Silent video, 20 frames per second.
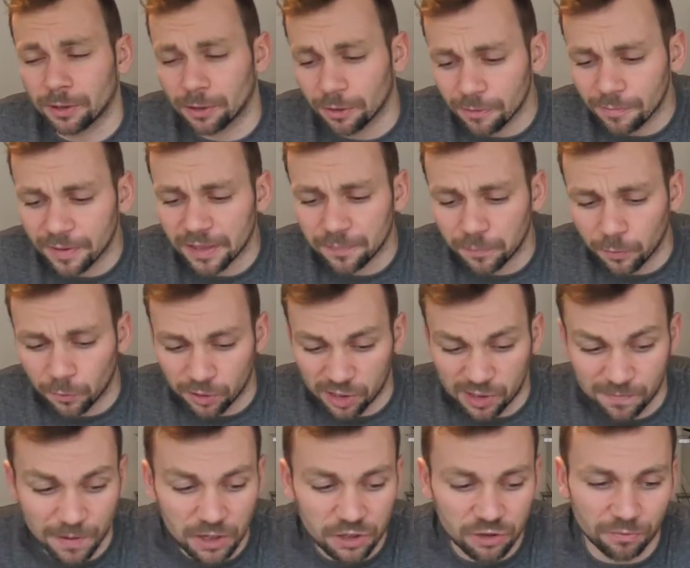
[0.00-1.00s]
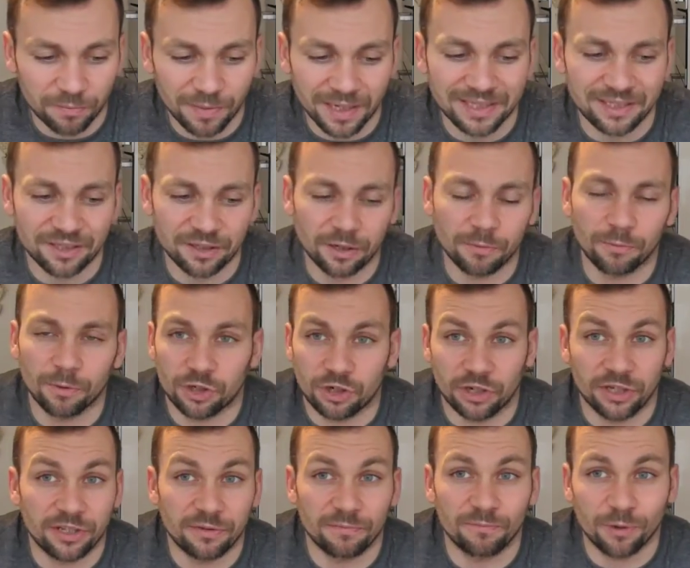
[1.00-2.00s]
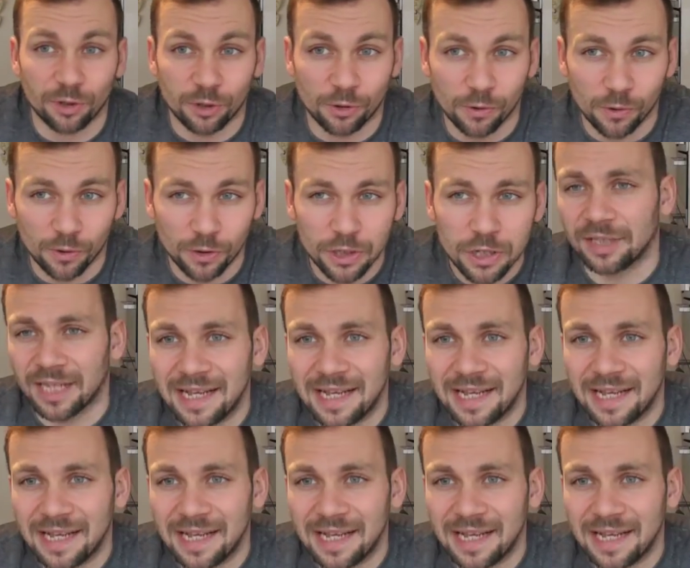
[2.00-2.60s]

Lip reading: a little bit more, especially my dinner, which I didn't record.